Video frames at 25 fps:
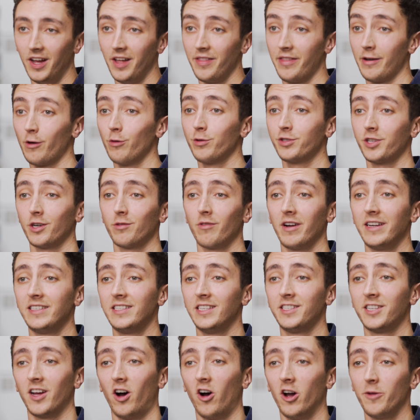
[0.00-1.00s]
They're also
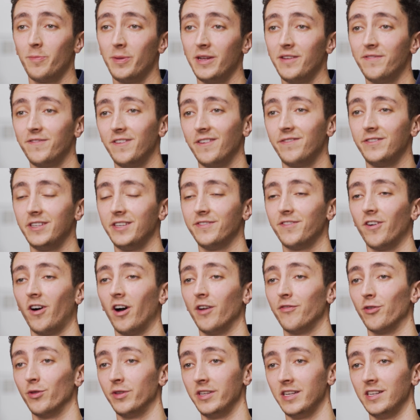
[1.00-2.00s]
rated to
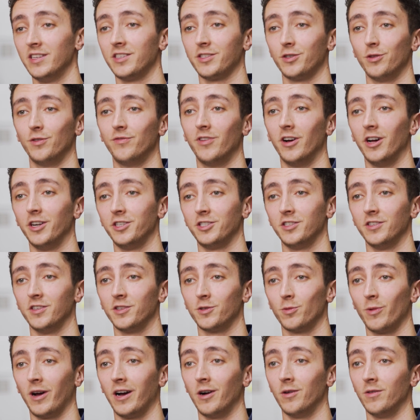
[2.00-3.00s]
IP55 on the install version
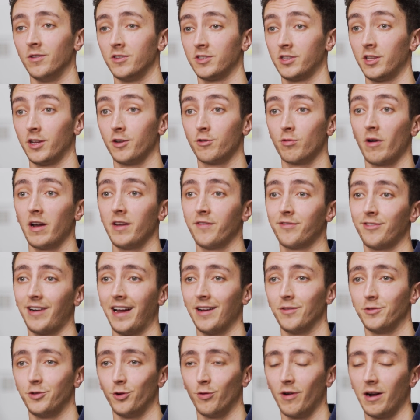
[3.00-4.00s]
as well, so they're great for
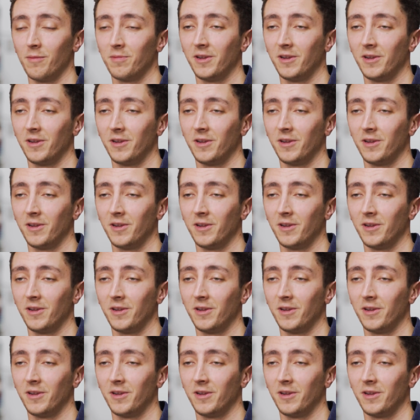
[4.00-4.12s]
outdoor